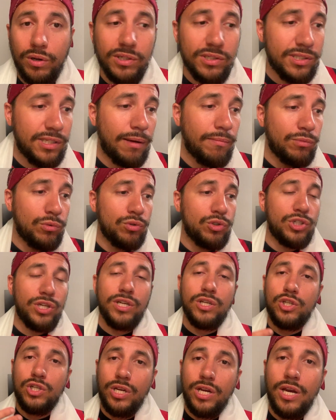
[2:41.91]
It's time to
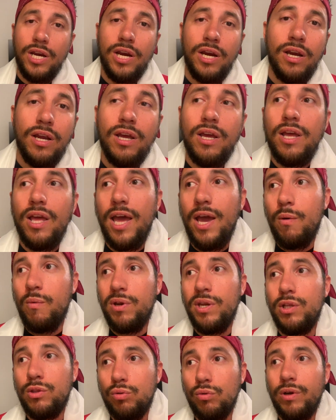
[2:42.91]
change air, and
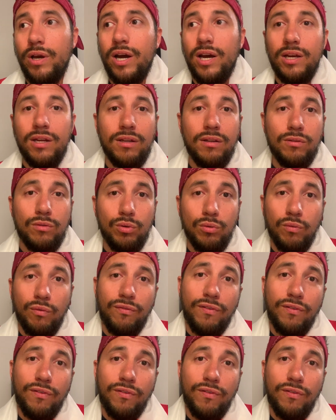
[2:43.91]
we need to